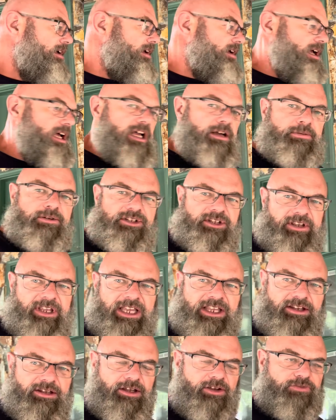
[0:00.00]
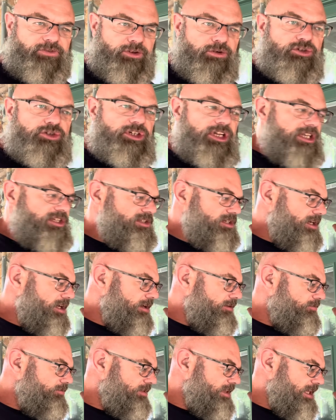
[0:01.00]
because I got a few sheets
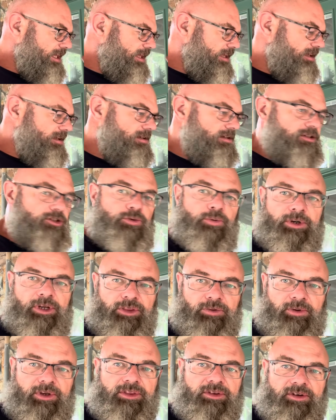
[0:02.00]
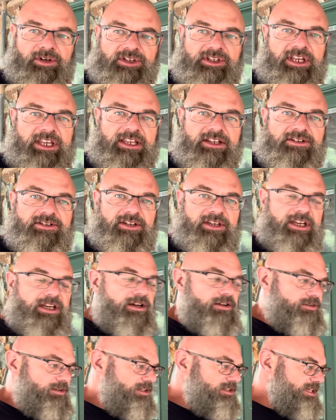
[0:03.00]
of the 23/32 in
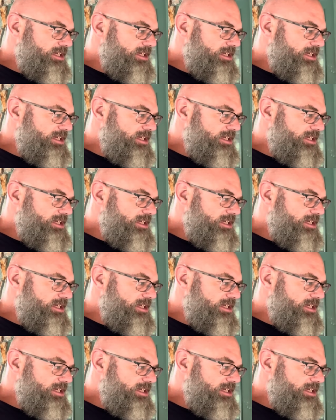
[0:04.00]
here that's